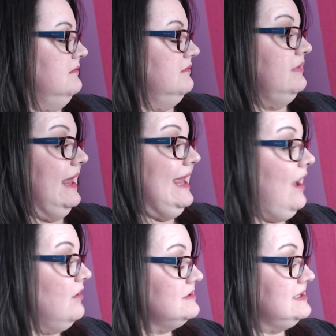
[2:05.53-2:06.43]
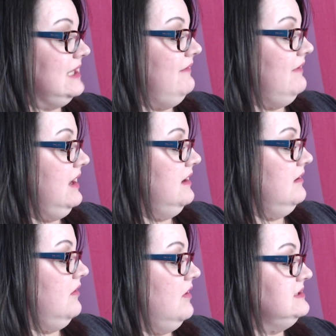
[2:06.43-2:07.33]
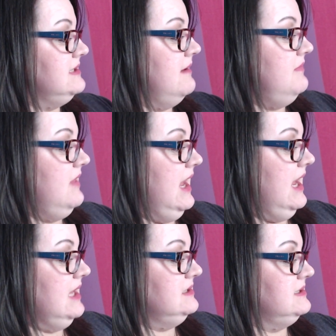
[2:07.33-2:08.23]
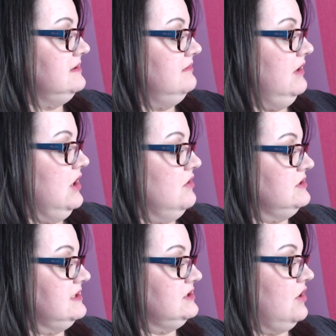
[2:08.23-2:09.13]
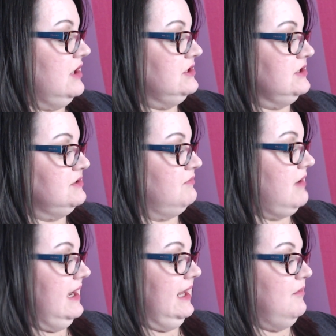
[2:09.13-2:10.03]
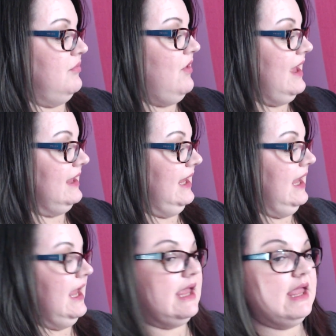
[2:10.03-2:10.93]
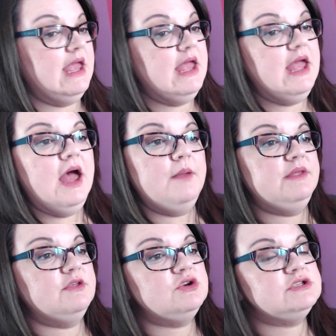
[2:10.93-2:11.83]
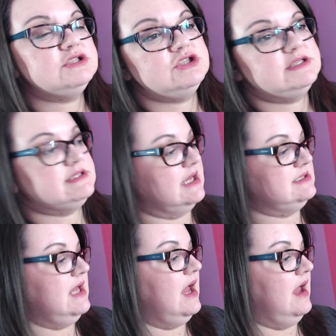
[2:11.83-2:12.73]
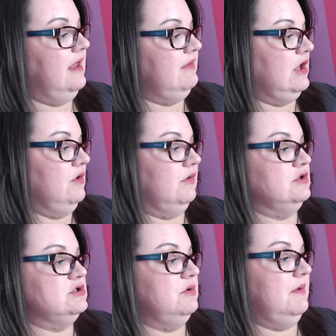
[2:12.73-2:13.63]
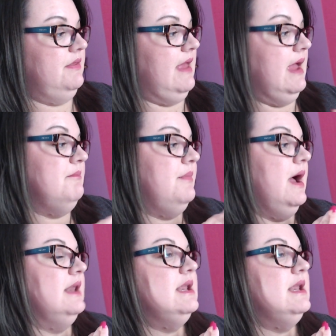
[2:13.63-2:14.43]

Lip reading: layouts even on some things, just started just writing in black ink. I mean, there's just a ton that you could do with it, but